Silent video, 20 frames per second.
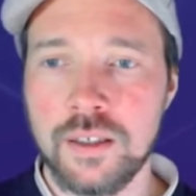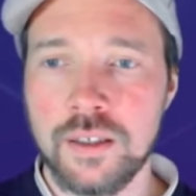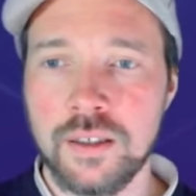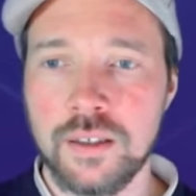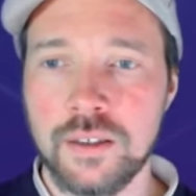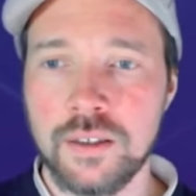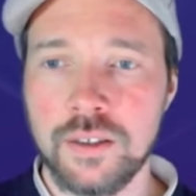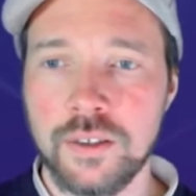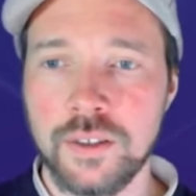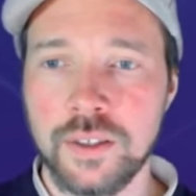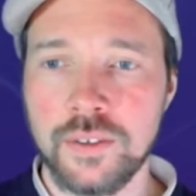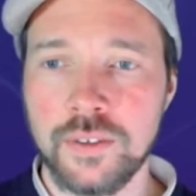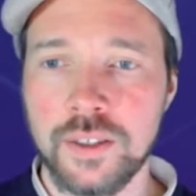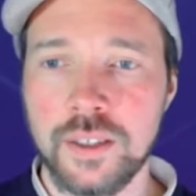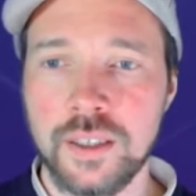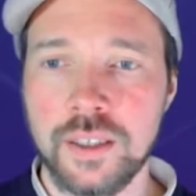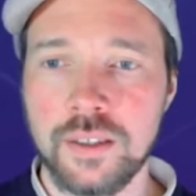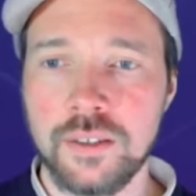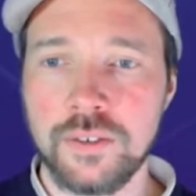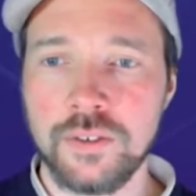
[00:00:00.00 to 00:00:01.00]

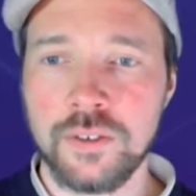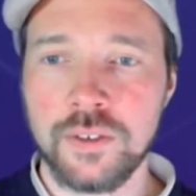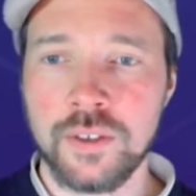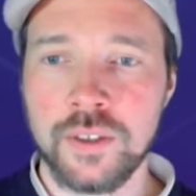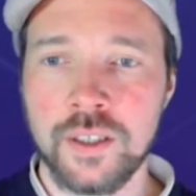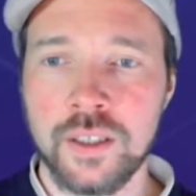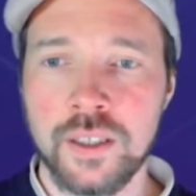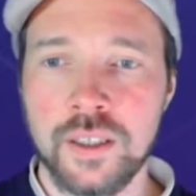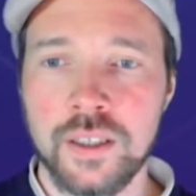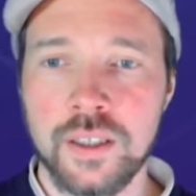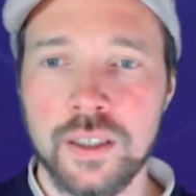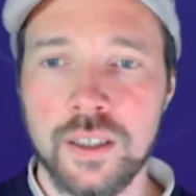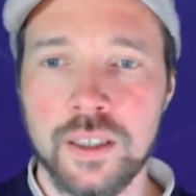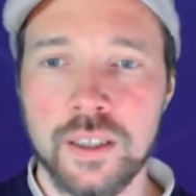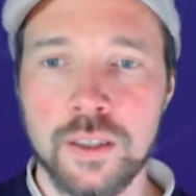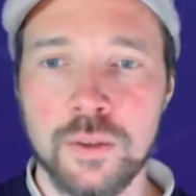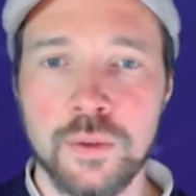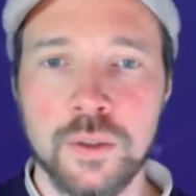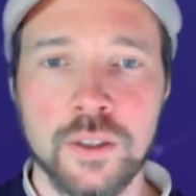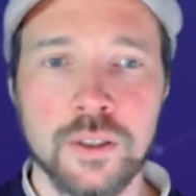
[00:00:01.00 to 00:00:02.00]
derivative
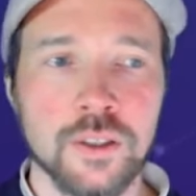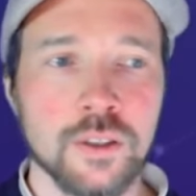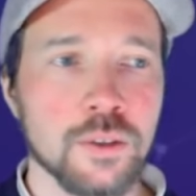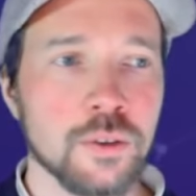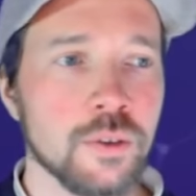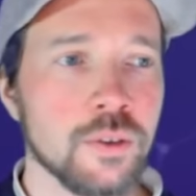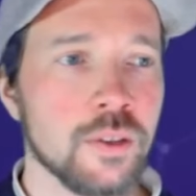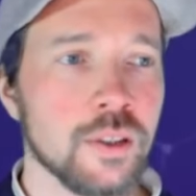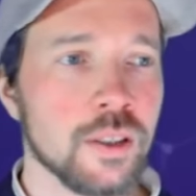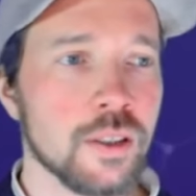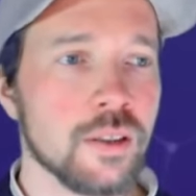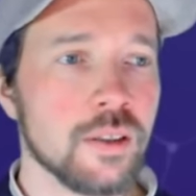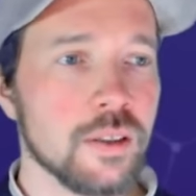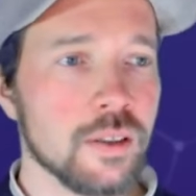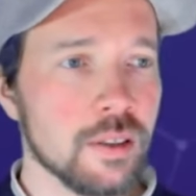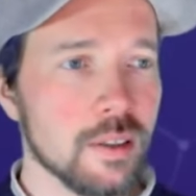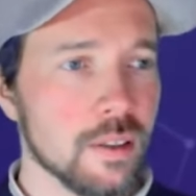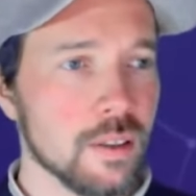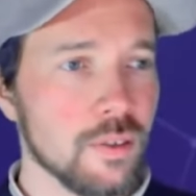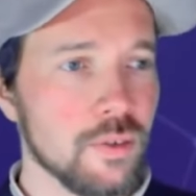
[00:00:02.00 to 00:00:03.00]
equals to
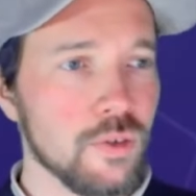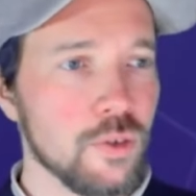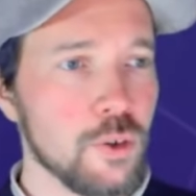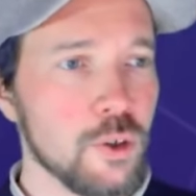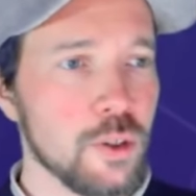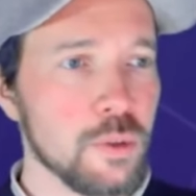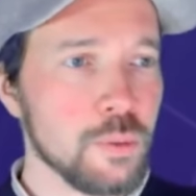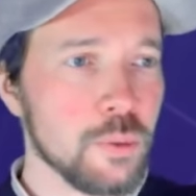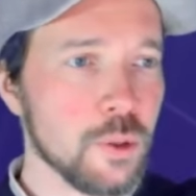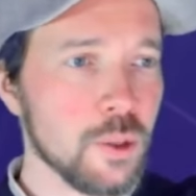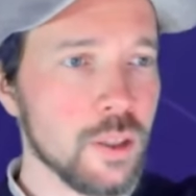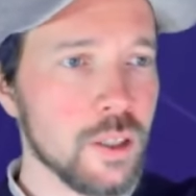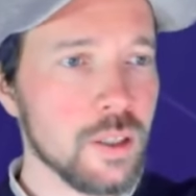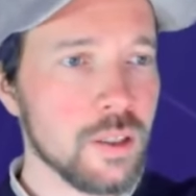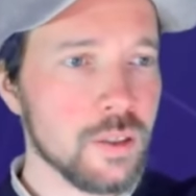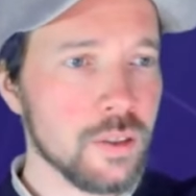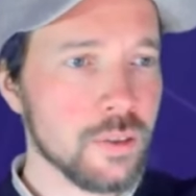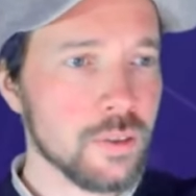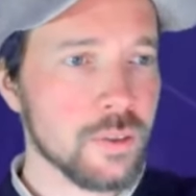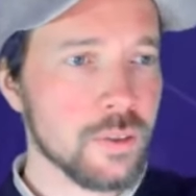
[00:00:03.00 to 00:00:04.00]
this
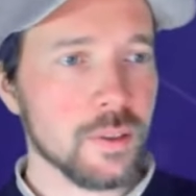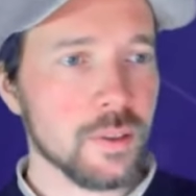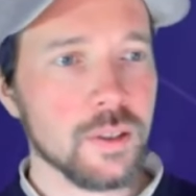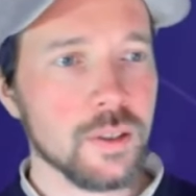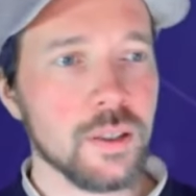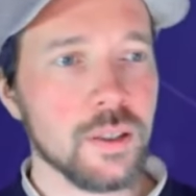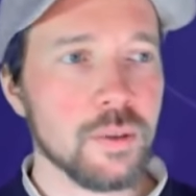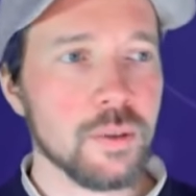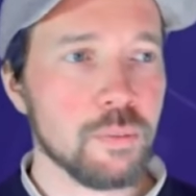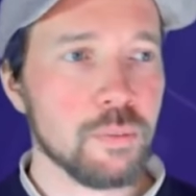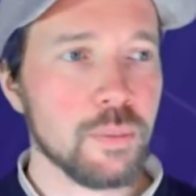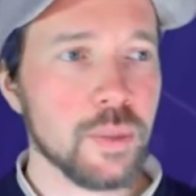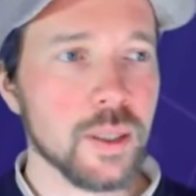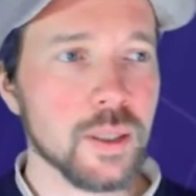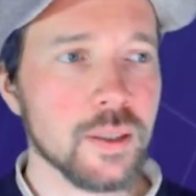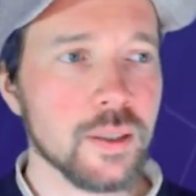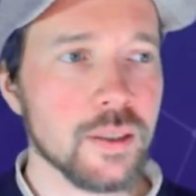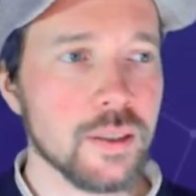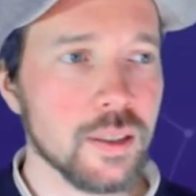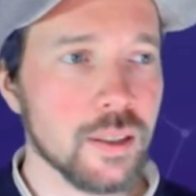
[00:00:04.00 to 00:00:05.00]
formula,
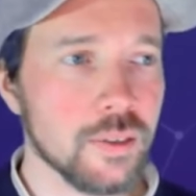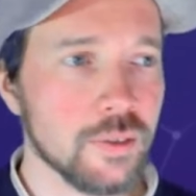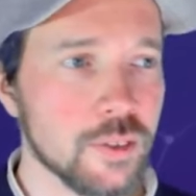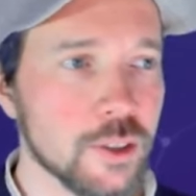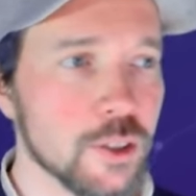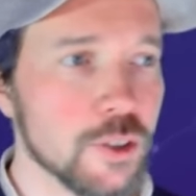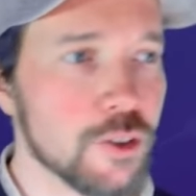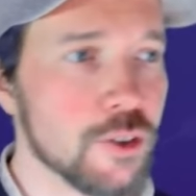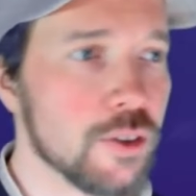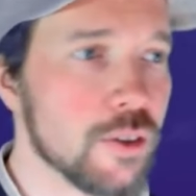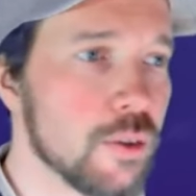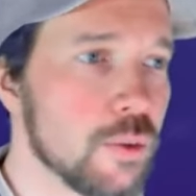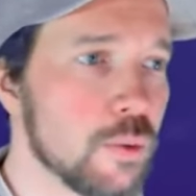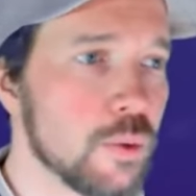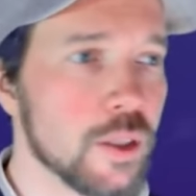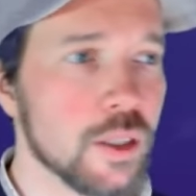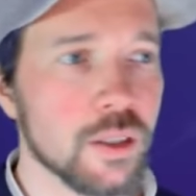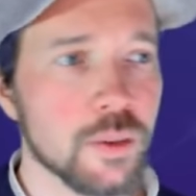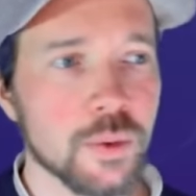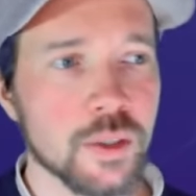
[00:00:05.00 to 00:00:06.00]
but a version
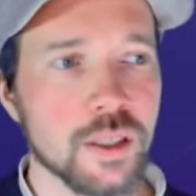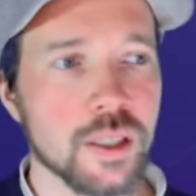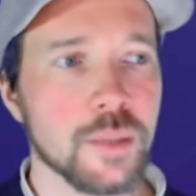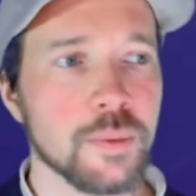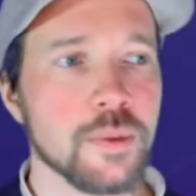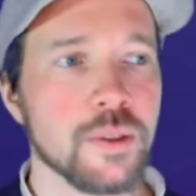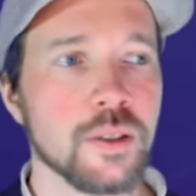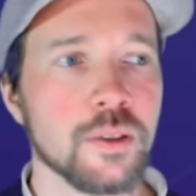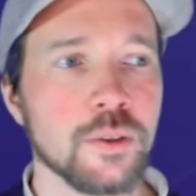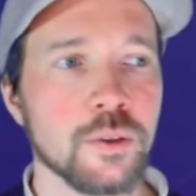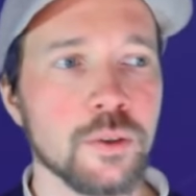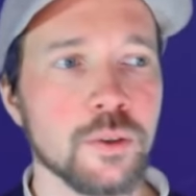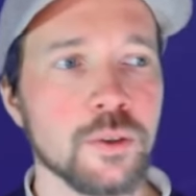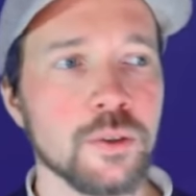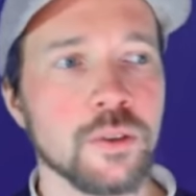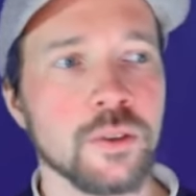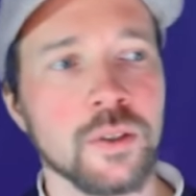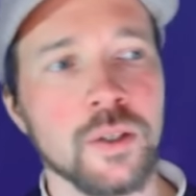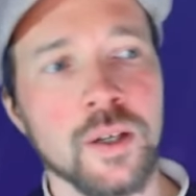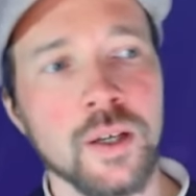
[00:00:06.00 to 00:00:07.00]
where we substitute
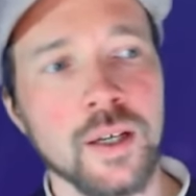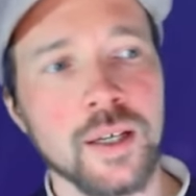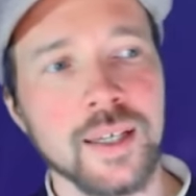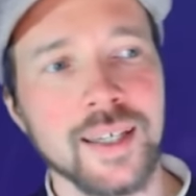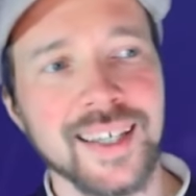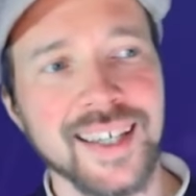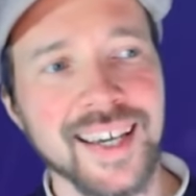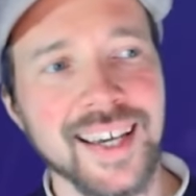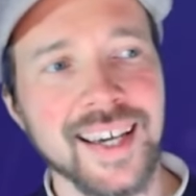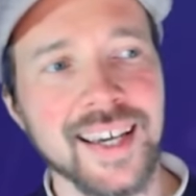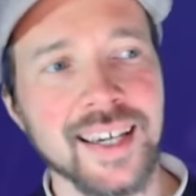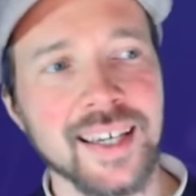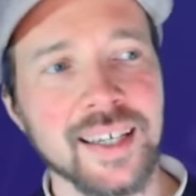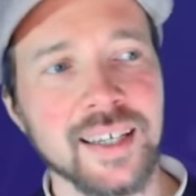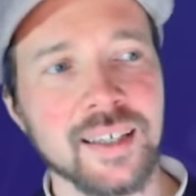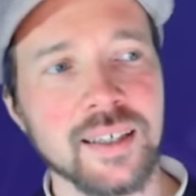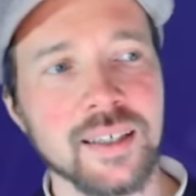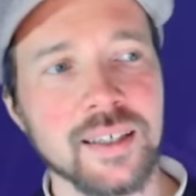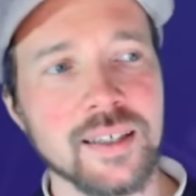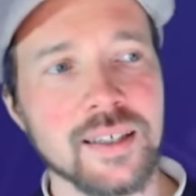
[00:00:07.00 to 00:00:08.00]

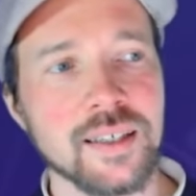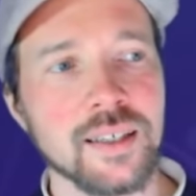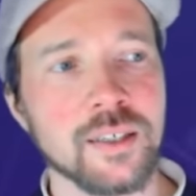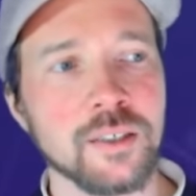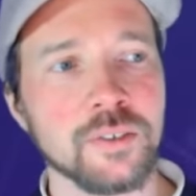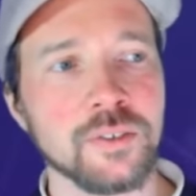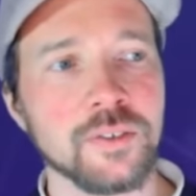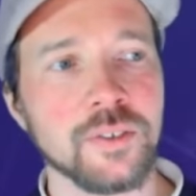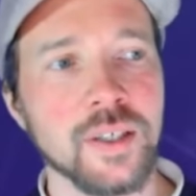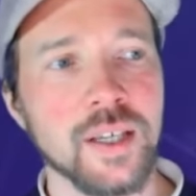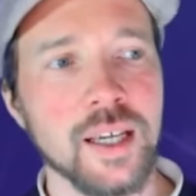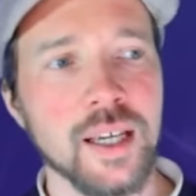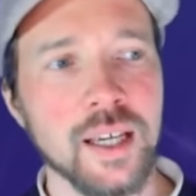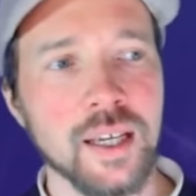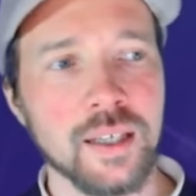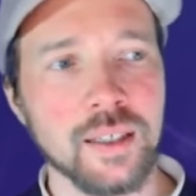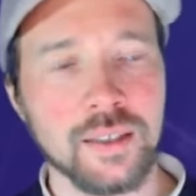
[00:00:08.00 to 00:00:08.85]
k instead of n.